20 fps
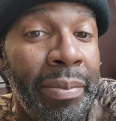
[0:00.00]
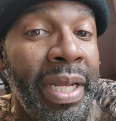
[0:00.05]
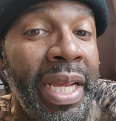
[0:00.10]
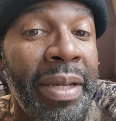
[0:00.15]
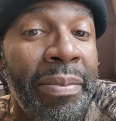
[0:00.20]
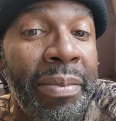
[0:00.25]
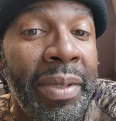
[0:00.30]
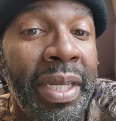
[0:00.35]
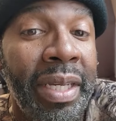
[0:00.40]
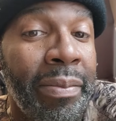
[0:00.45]

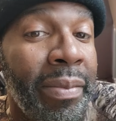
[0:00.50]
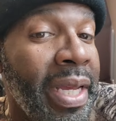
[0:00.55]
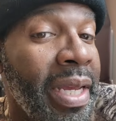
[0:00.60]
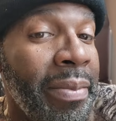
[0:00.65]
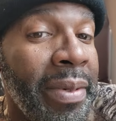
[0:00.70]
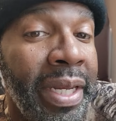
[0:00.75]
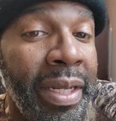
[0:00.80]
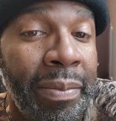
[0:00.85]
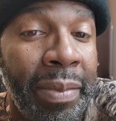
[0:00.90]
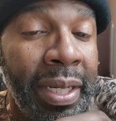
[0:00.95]
Blame me.
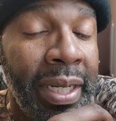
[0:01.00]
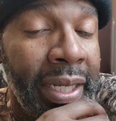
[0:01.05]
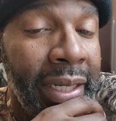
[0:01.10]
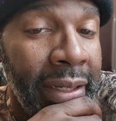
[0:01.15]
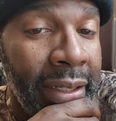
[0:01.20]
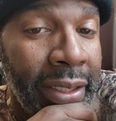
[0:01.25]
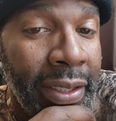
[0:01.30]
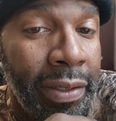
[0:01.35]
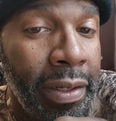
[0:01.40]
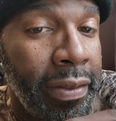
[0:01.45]
Blame anybody
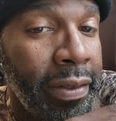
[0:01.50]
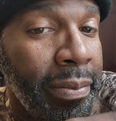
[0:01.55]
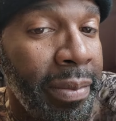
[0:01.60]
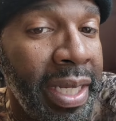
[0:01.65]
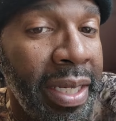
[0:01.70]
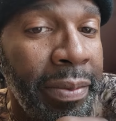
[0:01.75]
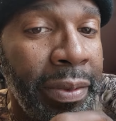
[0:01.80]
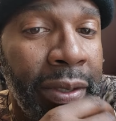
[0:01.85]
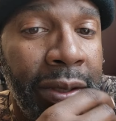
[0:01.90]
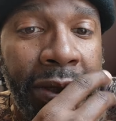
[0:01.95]
else. Don't have to
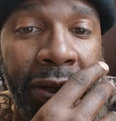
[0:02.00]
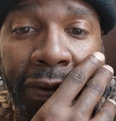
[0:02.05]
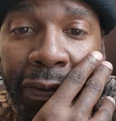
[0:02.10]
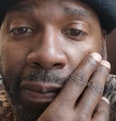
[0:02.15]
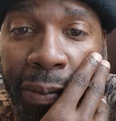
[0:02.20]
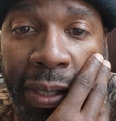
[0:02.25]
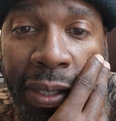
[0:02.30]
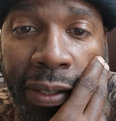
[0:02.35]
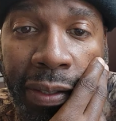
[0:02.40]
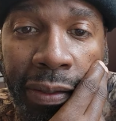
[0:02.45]
blame
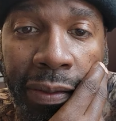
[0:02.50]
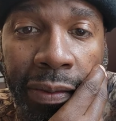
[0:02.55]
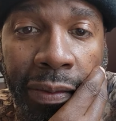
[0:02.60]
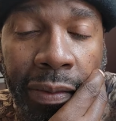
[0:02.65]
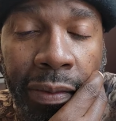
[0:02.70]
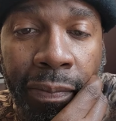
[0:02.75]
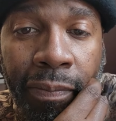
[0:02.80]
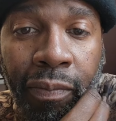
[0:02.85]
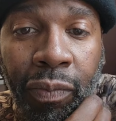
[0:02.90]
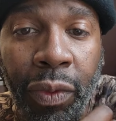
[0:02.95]
yourself, man.
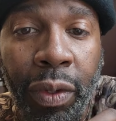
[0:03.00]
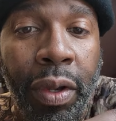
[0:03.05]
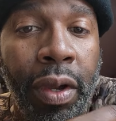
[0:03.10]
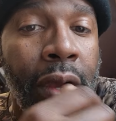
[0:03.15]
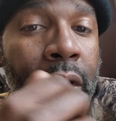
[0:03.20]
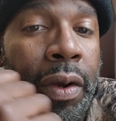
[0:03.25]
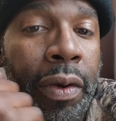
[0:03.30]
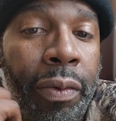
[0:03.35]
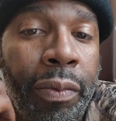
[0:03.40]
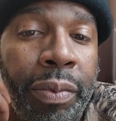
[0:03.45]

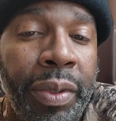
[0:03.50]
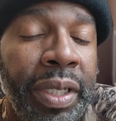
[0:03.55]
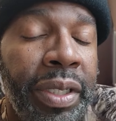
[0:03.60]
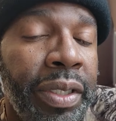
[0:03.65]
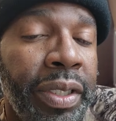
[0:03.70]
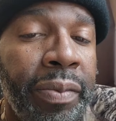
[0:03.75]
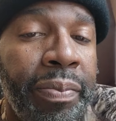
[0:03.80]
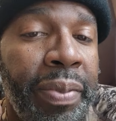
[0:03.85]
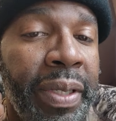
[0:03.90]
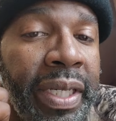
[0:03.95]
We
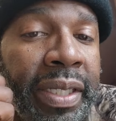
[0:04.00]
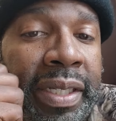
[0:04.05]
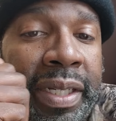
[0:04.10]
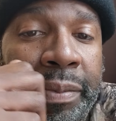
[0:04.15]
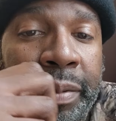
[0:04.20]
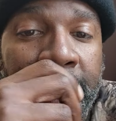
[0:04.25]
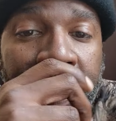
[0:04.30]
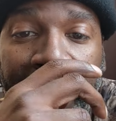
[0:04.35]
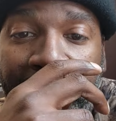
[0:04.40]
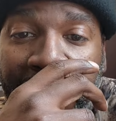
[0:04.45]
just picked
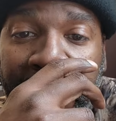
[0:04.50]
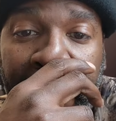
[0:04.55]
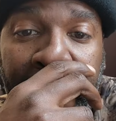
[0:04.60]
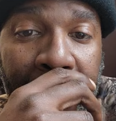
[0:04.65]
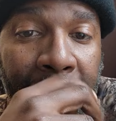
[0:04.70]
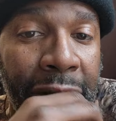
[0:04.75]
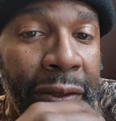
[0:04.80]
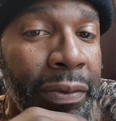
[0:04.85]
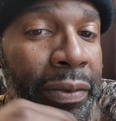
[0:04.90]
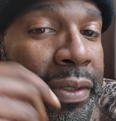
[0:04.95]
up something
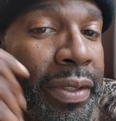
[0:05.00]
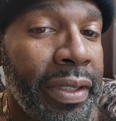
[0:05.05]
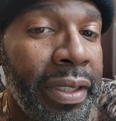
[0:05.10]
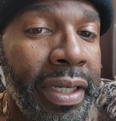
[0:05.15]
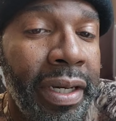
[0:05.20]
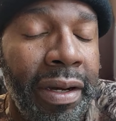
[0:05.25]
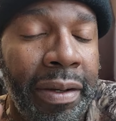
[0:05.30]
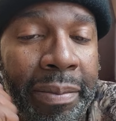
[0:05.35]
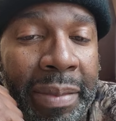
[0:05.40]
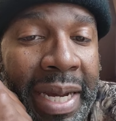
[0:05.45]
that you just
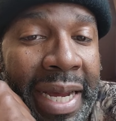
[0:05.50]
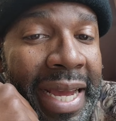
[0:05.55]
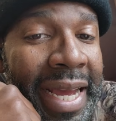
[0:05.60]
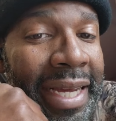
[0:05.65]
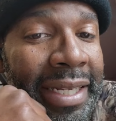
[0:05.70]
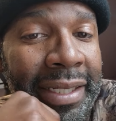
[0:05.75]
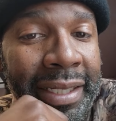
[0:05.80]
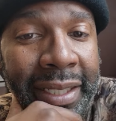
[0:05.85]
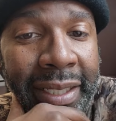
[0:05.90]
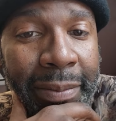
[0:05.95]
caught by
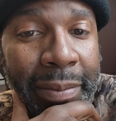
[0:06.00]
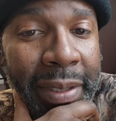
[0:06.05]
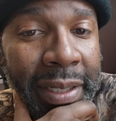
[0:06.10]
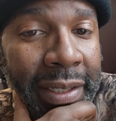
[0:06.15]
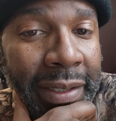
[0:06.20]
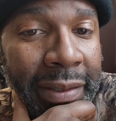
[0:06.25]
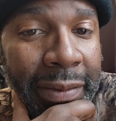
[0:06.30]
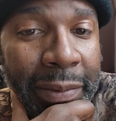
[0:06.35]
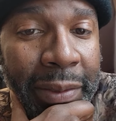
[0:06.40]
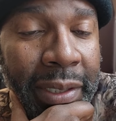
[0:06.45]
accident,
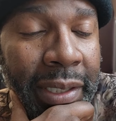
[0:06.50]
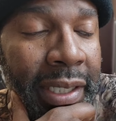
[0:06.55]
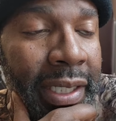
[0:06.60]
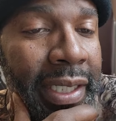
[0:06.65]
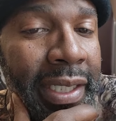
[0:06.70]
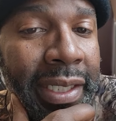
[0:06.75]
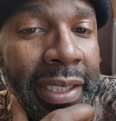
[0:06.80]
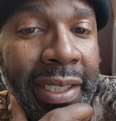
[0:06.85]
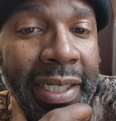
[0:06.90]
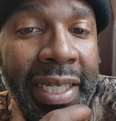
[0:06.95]
brother.
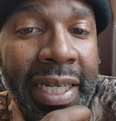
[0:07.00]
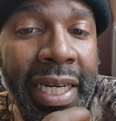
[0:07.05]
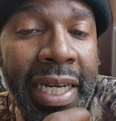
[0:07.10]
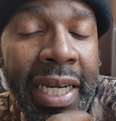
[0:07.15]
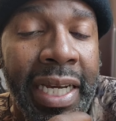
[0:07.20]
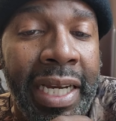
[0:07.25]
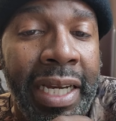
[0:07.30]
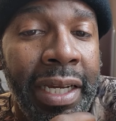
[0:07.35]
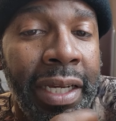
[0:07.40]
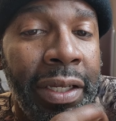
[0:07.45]
Listen,
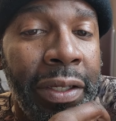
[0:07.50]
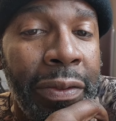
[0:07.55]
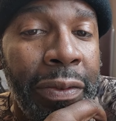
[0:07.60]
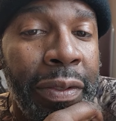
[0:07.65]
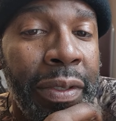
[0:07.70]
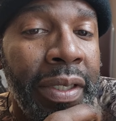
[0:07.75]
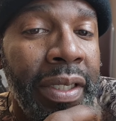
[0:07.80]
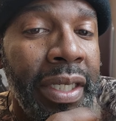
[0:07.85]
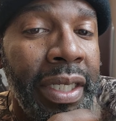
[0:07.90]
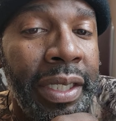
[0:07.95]
you
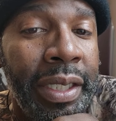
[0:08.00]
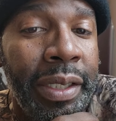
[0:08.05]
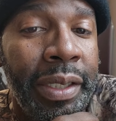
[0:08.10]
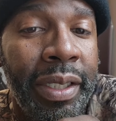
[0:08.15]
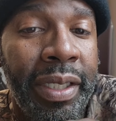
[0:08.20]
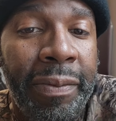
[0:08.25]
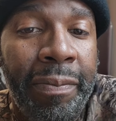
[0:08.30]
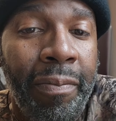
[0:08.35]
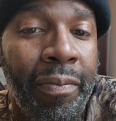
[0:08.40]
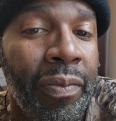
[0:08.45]

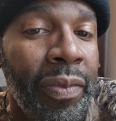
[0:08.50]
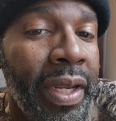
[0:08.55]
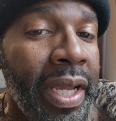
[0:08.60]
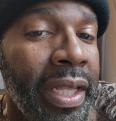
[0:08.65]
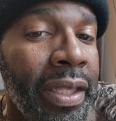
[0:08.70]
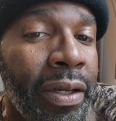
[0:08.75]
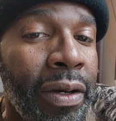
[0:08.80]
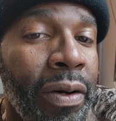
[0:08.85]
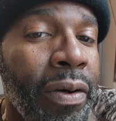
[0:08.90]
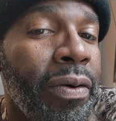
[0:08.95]
sneezed
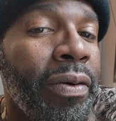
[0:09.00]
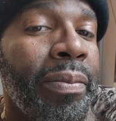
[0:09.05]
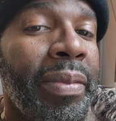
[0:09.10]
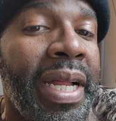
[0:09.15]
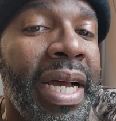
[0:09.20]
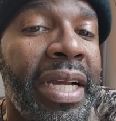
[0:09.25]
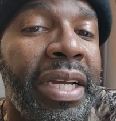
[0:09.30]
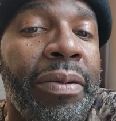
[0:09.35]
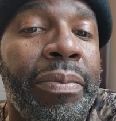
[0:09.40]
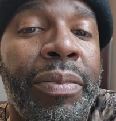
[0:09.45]
and the whole
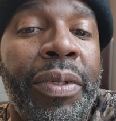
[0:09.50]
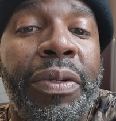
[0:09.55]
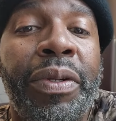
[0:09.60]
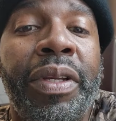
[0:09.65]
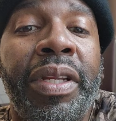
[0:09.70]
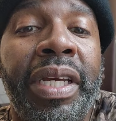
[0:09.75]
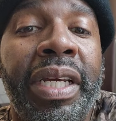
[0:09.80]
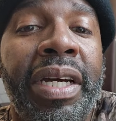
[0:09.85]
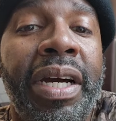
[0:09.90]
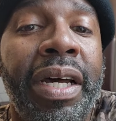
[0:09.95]
black
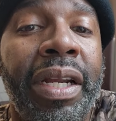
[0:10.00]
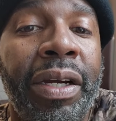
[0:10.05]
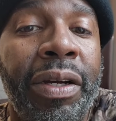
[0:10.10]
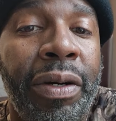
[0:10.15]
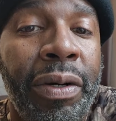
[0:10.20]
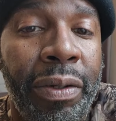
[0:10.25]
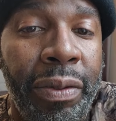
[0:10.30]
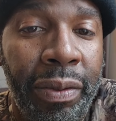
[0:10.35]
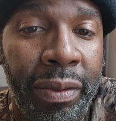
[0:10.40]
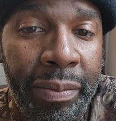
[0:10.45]
community caught a
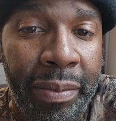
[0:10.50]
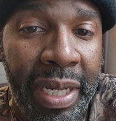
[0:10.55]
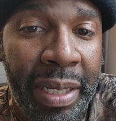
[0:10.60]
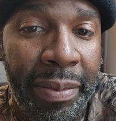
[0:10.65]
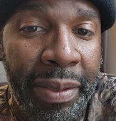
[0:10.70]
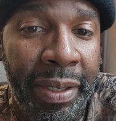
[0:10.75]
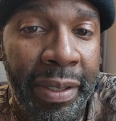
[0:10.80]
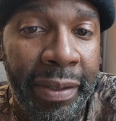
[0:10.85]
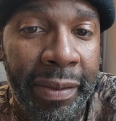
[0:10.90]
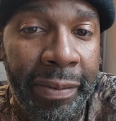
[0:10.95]
cold,
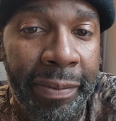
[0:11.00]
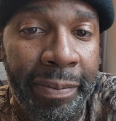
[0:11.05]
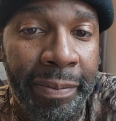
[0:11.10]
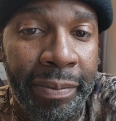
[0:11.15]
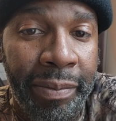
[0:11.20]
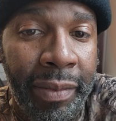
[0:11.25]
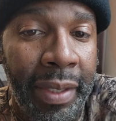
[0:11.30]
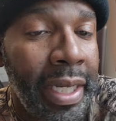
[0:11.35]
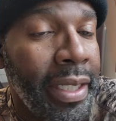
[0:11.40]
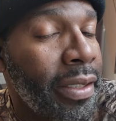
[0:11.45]
baby.
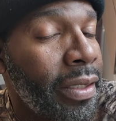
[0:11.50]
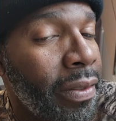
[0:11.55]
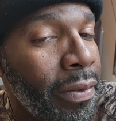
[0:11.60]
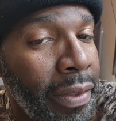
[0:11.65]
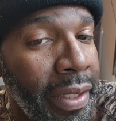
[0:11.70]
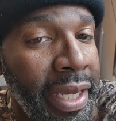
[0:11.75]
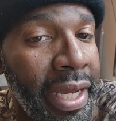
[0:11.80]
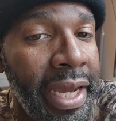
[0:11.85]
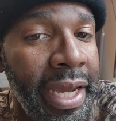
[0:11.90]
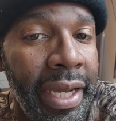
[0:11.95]
That's
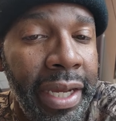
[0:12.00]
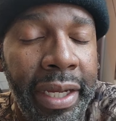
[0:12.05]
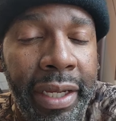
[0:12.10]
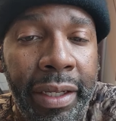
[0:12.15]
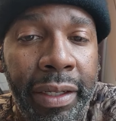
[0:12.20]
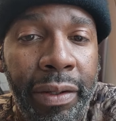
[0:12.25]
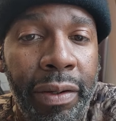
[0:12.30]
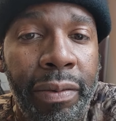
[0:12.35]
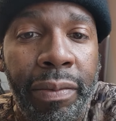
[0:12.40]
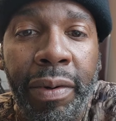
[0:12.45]
okay.
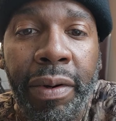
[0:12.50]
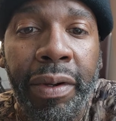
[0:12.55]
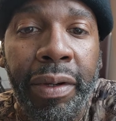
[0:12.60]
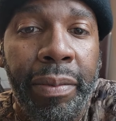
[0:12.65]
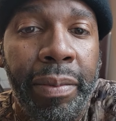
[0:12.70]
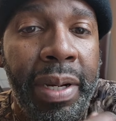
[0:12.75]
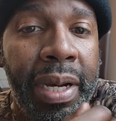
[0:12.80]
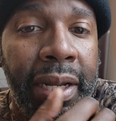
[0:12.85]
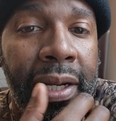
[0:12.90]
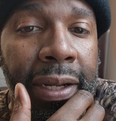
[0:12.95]
Don't worry
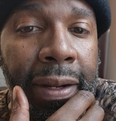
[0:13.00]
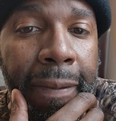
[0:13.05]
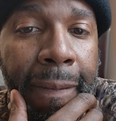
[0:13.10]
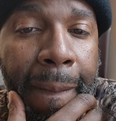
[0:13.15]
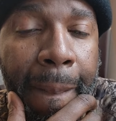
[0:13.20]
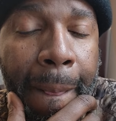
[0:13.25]
about it.